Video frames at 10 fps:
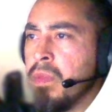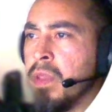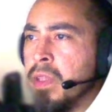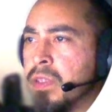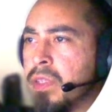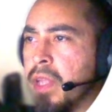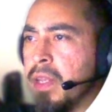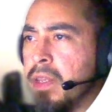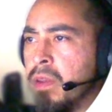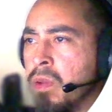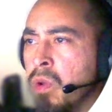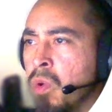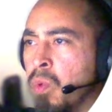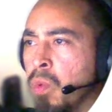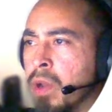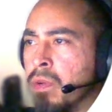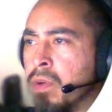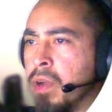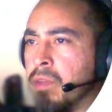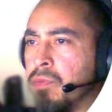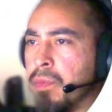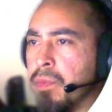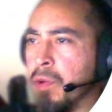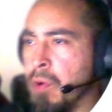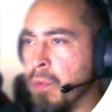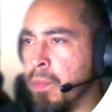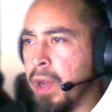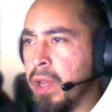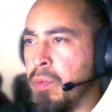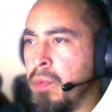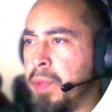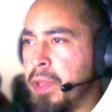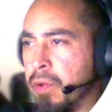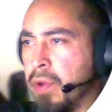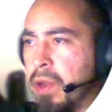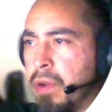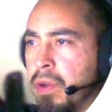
Instead, one who comes from your own body will be your heir.